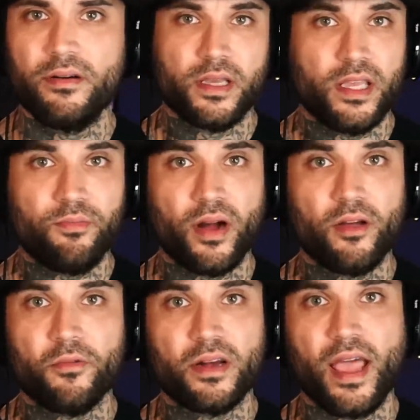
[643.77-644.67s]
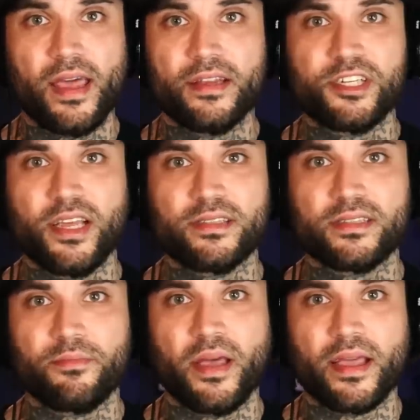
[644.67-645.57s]
he probably wouldn't have had a chance
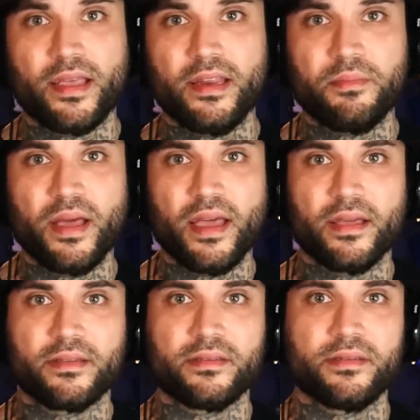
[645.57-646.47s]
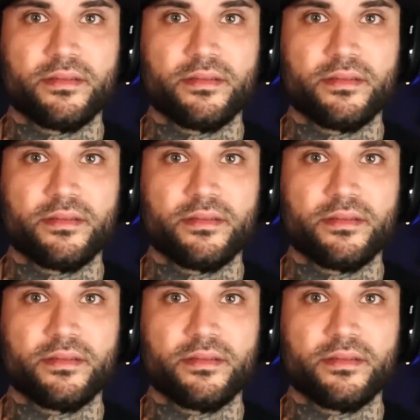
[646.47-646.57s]
to pack any bags.